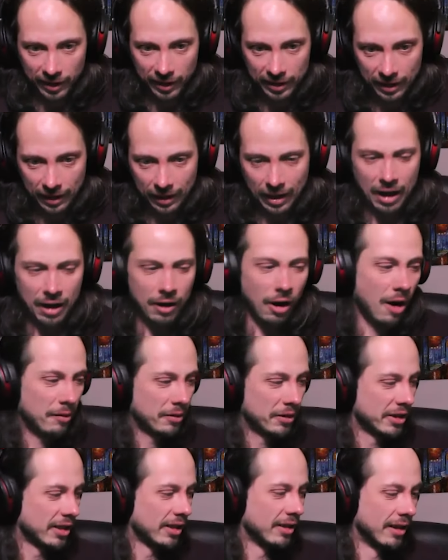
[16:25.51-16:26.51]
and
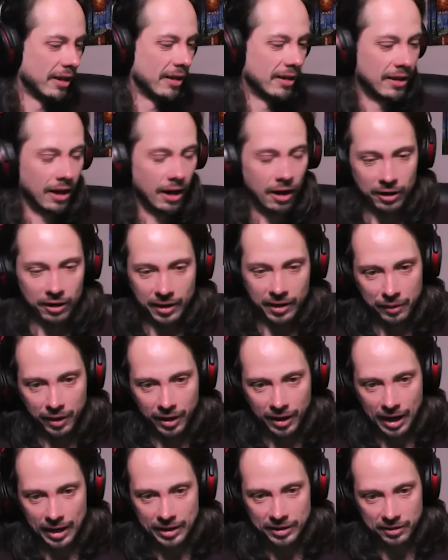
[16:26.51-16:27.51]
obviously there are different
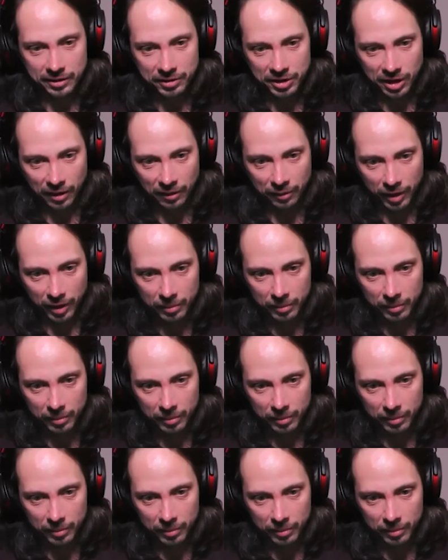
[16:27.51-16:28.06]
kinds of suffering,